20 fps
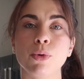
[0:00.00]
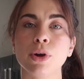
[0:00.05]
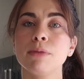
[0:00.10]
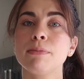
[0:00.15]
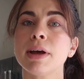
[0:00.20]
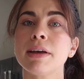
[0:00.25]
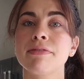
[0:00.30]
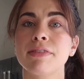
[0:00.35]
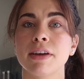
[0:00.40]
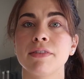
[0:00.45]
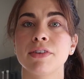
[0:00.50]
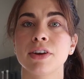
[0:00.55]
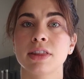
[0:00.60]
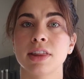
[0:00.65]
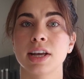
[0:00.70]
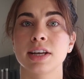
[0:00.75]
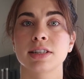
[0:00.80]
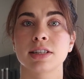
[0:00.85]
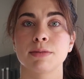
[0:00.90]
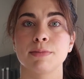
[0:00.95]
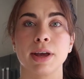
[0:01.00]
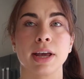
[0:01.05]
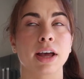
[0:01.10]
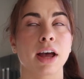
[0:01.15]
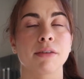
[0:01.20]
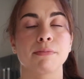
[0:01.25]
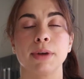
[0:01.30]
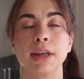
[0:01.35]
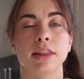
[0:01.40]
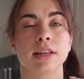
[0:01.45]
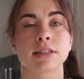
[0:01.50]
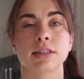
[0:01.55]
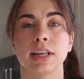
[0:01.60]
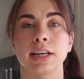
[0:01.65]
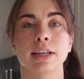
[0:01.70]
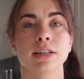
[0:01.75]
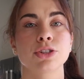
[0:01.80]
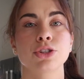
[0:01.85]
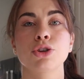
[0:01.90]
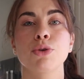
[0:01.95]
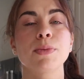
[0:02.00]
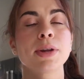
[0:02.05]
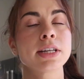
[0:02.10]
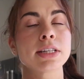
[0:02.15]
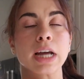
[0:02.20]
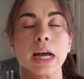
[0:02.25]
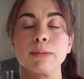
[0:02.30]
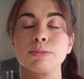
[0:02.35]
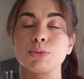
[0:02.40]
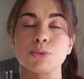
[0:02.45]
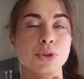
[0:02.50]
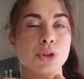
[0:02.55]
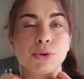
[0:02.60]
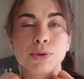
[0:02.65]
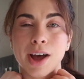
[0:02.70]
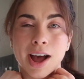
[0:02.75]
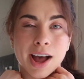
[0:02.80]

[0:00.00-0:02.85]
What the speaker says: One of my favorite things to make, I've made this like so many times with you